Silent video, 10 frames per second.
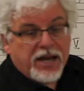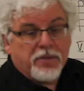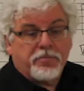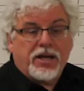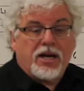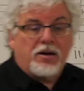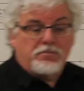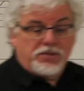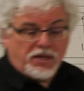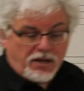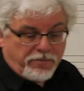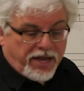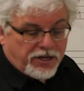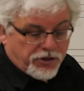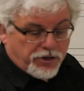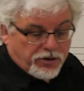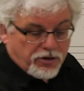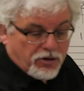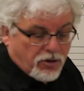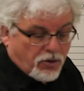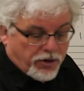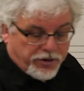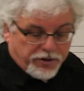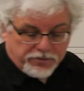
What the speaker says: it becomes a major chord.